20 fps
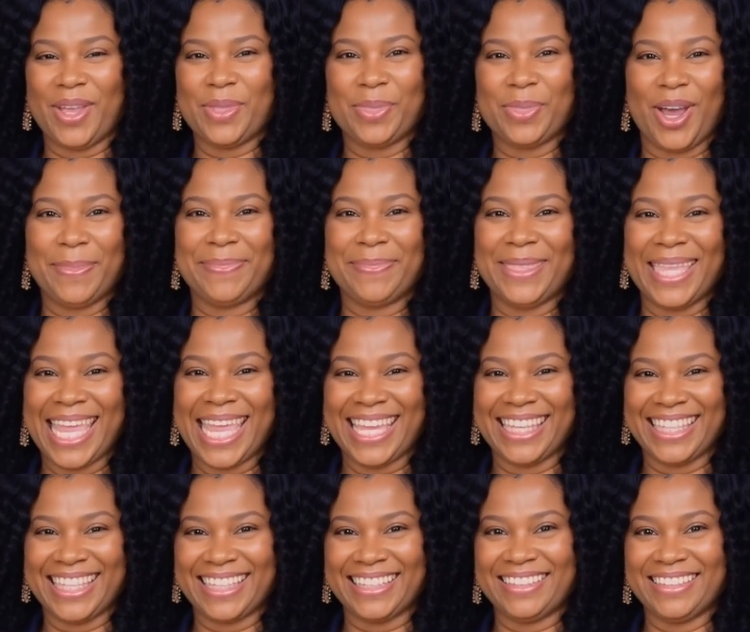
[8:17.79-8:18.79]
We're
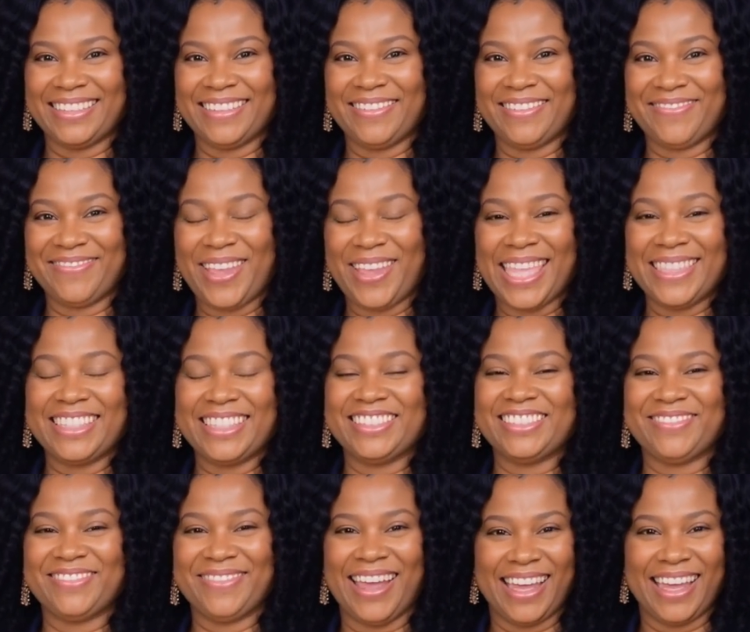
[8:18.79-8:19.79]
planning. Faith is
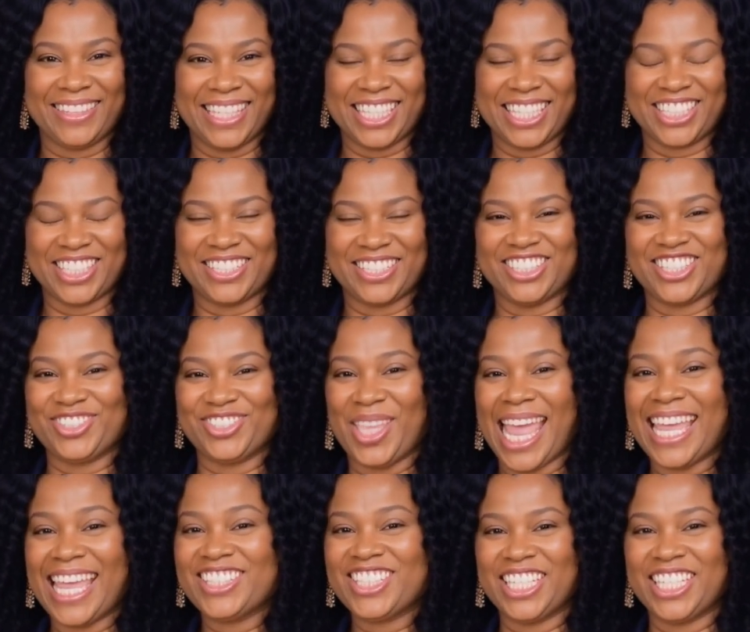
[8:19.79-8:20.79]
the foundation.
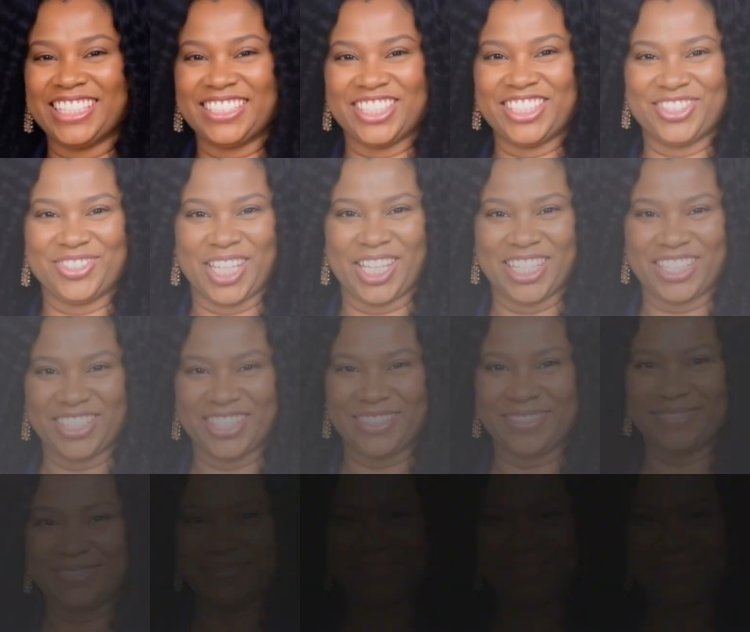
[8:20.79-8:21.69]
Strategy is the structure.